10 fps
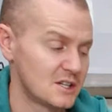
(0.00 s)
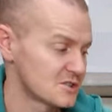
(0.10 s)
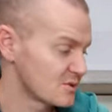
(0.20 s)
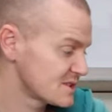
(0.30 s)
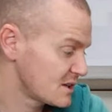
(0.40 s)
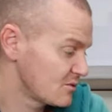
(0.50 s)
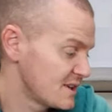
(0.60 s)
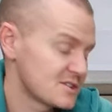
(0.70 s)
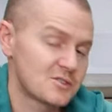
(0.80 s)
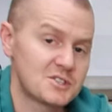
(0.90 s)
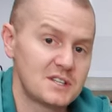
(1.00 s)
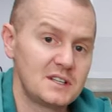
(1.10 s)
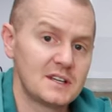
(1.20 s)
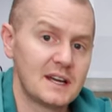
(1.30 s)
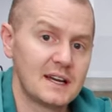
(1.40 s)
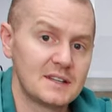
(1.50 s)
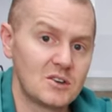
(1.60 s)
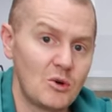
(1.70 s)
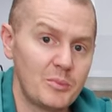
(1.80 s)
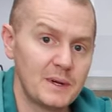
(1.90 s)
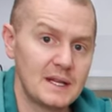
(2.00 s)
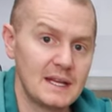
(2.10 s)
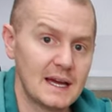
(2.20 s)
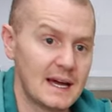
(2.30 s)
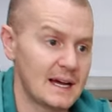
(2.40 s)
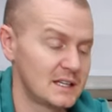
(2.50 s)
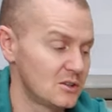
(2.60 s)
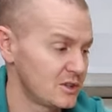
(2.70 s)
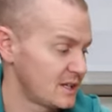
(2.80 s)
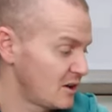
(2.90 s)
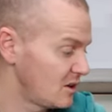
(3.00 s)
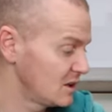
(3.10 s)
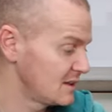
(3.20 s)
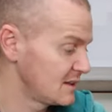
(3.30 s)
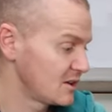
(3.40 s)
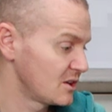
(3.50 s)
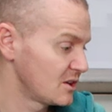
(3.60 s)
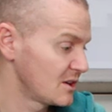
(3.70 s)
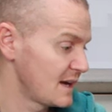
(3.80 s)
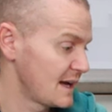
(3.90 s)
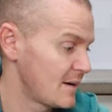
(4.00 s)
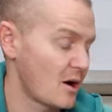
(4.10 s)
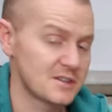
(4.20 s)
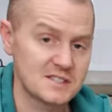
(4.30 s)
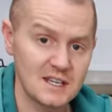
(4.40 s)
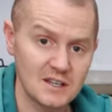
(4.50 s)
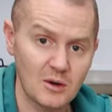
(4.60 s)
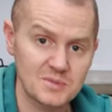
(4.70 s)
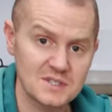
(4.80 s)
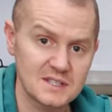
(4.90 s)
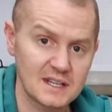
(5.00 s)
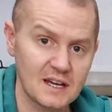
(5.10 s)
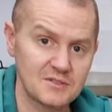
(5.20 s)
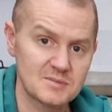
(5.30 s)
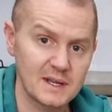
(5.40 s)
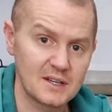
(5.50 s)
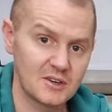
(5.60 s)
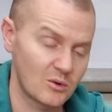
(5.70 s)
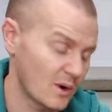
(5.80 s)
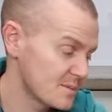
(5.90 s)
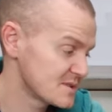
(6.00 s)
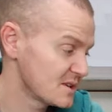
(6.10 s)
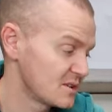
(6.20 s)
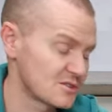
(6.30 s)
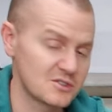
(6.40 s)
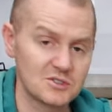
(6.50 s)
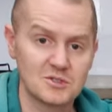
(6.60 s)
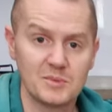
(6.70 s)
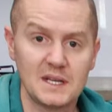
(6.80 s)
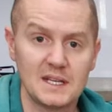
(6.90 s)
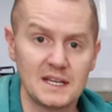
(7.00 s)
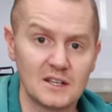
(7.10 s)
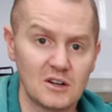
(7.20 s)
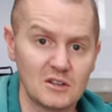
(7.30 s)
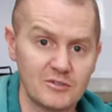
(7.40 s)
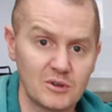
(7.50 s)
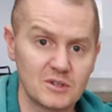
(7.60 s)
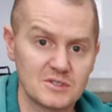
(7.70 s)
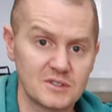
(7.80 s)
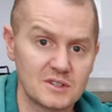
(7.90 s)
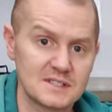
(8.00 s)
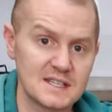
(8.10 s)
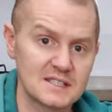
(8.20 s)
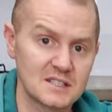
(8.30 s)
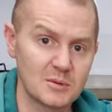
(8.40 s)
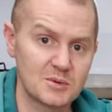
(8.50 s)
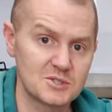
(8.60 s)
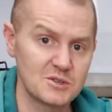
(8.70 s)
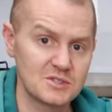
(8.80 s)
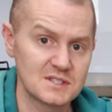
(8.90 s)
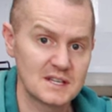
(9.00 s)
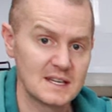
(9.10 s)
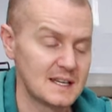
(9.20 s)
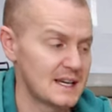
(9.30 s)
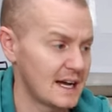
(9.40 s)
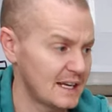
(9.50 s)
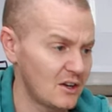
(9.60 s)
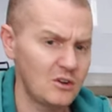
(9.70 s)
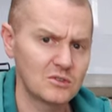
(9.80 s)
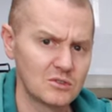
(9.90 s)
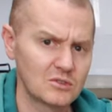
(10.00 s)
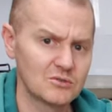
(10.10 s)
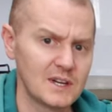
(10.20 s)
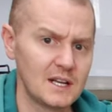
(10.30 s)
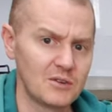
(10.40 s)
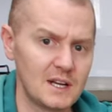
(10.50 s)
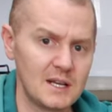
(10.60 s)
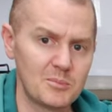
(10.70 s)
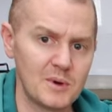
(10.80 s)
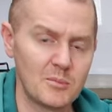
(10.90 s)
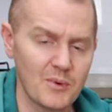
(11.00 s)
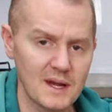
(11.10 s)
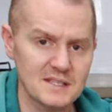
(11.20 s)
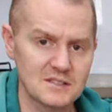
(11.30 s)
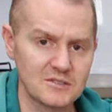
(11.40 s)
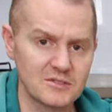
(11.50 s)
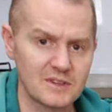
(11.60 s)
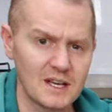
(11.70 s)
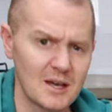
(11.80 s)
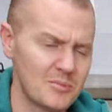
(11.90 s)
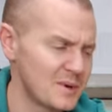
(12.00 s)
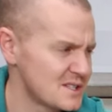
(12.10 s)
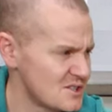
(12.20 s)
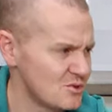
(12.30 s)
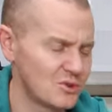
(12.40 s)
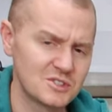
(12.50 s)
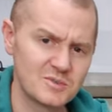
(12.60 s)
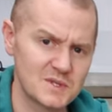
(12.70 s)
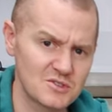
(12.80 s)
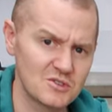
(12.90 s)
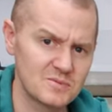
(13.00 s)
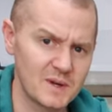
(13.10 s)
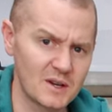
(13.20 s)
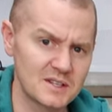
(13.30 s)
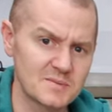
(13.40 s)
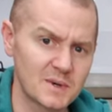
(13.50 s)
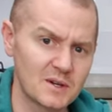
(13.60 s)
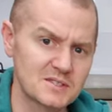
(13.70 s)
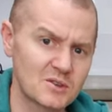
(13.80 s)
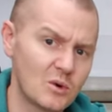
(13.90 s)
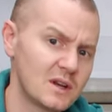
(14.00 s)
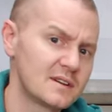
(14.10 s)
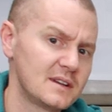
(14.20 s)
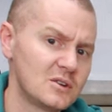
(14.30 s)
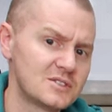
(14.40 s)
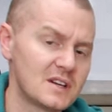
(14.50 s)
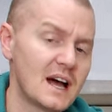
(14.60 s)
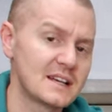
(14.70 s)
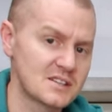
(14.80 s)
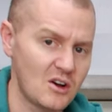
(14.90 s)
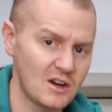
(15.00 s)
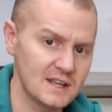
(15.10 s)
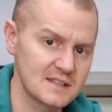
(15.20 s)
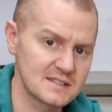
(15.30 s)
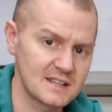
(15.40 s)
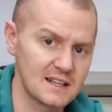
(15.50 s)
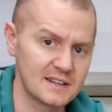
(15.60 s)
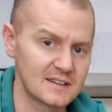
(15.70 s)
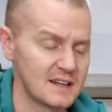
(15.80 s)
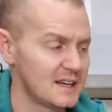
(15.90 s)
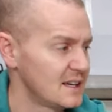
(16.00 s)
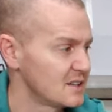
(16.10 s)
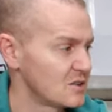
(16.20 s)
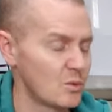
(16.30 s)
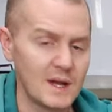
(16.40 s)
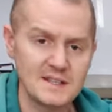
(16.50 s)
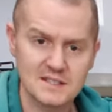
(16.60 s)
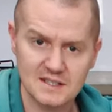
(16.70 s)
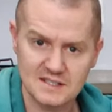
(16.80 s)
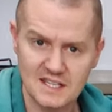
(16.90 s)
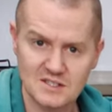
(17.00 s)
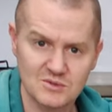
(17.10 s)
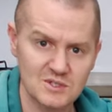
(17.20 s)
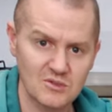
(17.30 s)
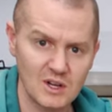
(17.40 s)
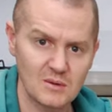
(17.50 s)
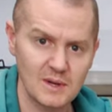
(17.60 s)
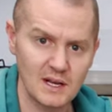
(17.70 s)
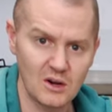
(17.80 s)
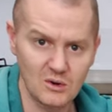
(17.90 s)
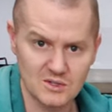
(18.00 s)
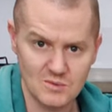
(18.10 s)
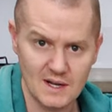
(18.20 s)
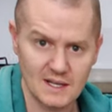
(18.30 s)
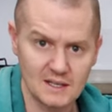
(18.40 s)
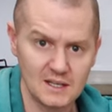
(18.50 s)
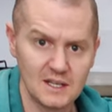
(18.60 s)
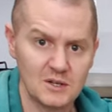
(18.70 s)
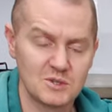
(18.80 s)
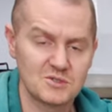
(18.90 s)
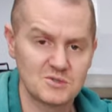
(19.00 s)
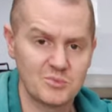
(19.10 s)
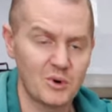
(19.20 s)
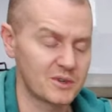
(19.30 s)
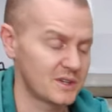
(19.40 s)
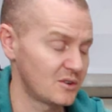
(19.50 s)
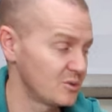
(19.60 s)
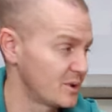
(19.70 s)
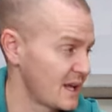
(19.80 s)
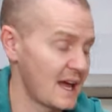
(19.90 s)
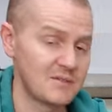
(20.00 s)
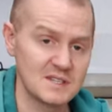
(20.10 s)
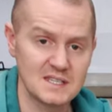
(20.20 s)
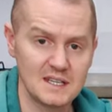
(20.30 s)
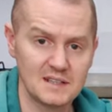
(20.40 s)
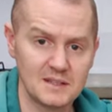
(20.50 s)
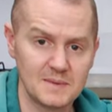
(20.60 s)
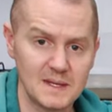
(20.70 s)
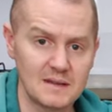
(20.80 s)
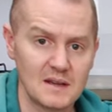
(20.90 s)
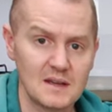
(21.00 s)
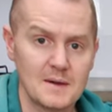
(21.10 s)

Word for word: So I started researching the company and looking at all their seat options that they have displayed on their website and their social media and all the photos of the seats that they produce. And they all look really, really impressive. A bit too good to be true, to be honest, because the quality looked as high as Tillett. The weights of the seats was incredibly low as well, which was important. I don't know about a heavy seat in the Beat.